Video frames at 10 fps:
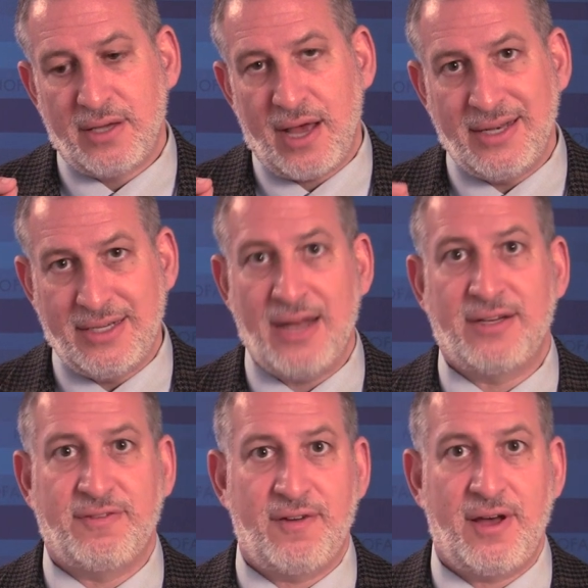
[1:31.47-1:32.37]

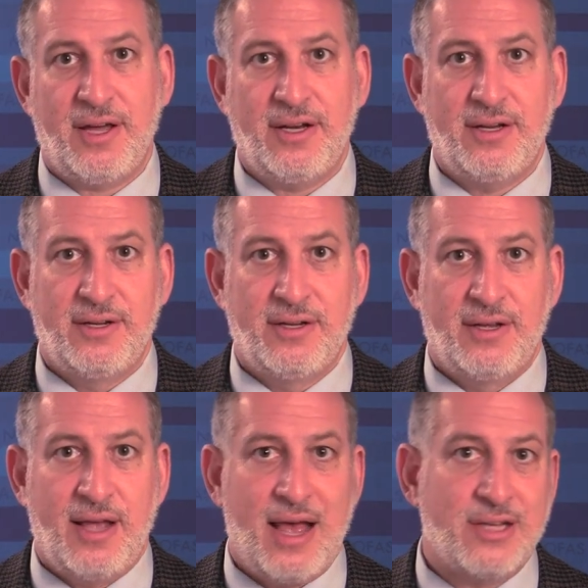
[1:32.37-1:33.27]
identified
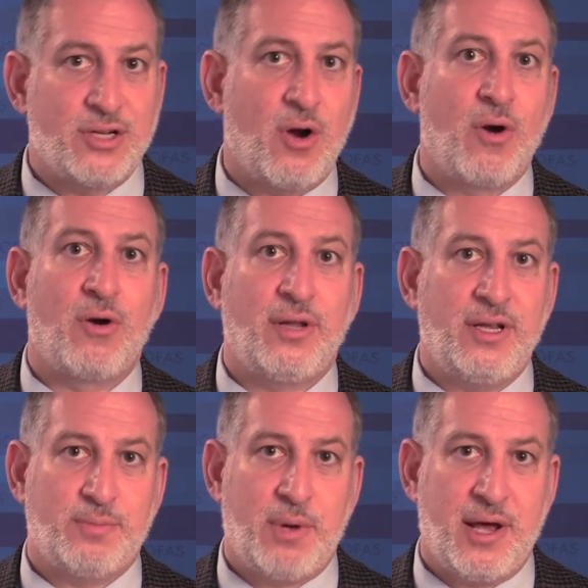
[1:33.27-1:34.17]
as early
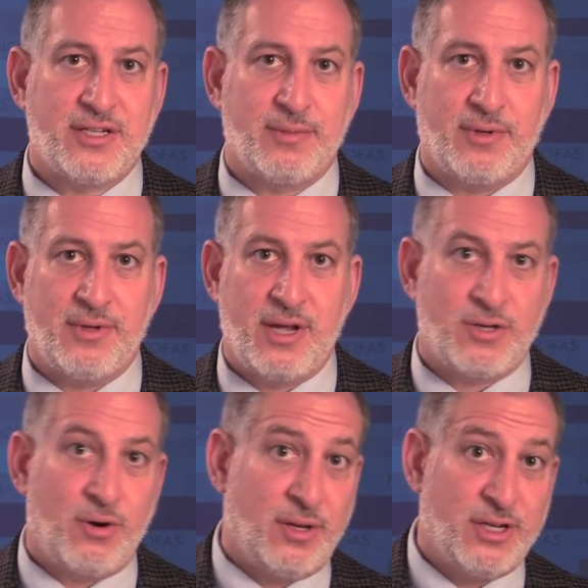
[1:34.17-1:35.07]
as possible, as
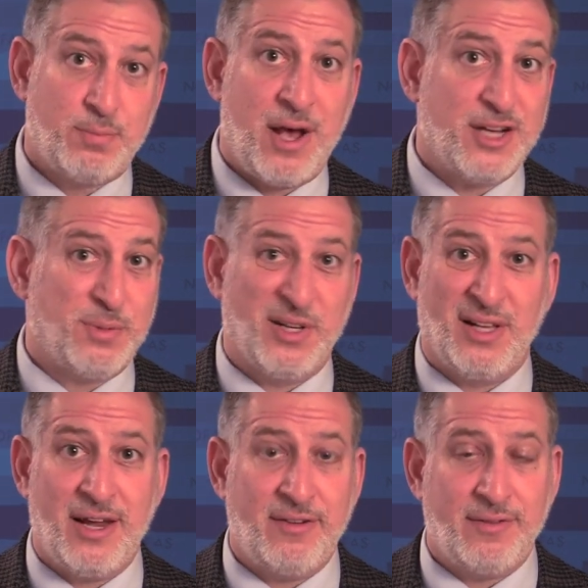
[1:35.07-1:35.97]
early as possible in
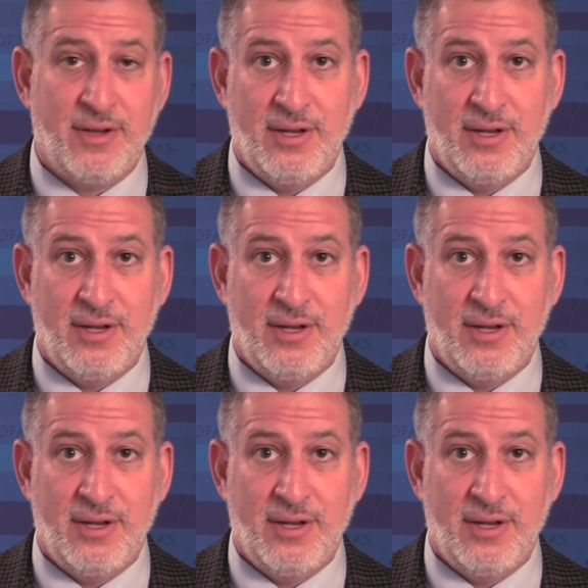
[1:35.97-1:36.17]
life,